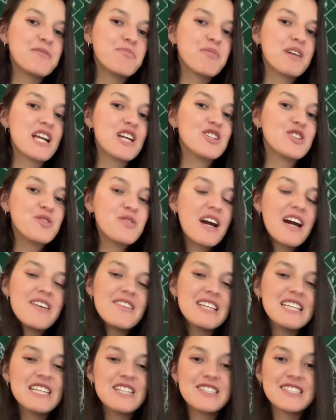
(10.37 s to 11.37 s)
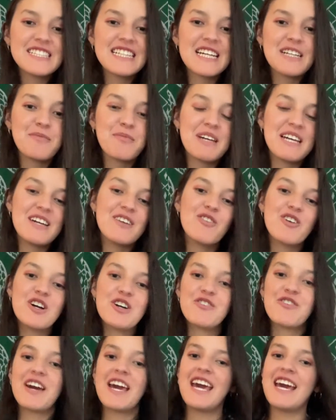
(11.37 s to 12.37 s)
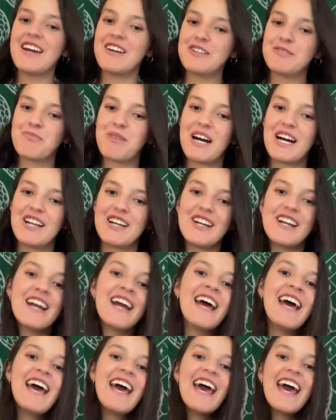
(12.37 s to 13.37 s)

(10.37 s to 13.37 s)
but I do have a little segment of Harry Potter,